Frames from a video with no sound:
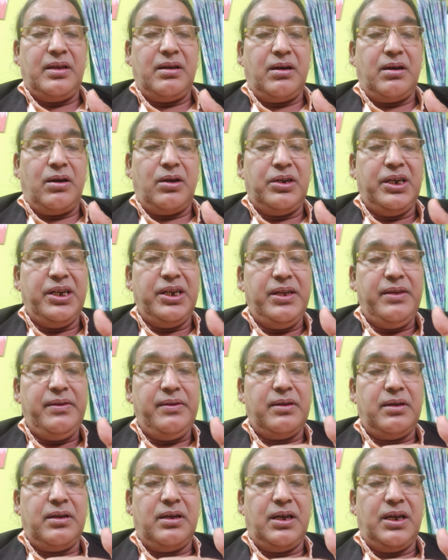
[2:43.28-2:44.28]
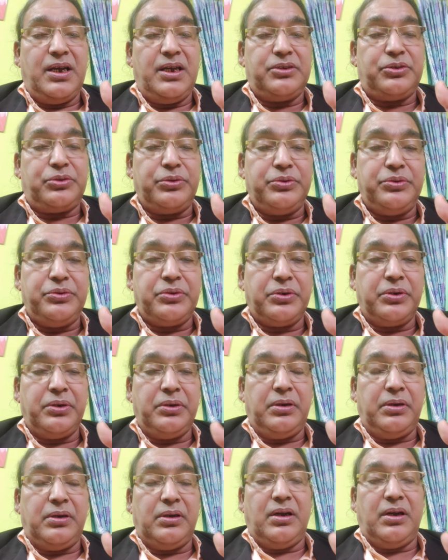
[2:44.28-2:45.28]
only uh,
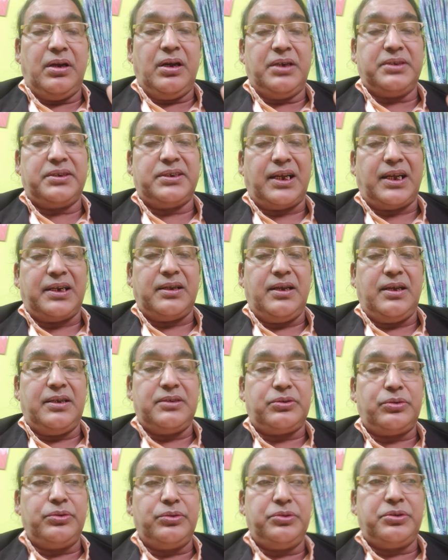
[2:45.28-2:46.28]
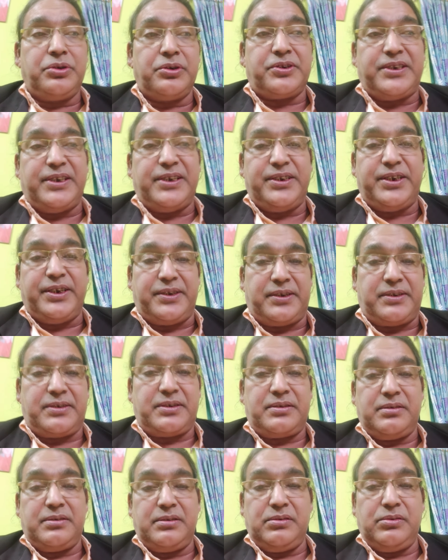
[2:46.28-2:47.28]
uh, uh
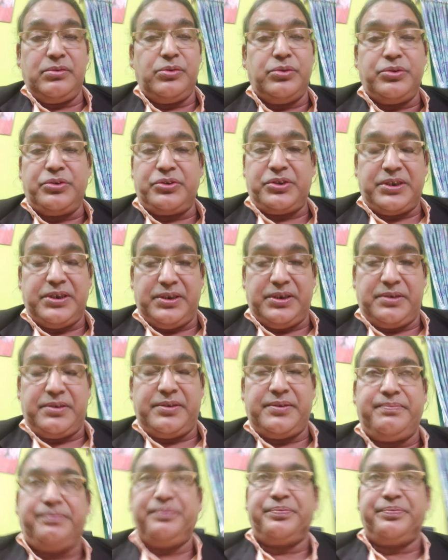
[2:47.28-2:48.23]
sages would sit.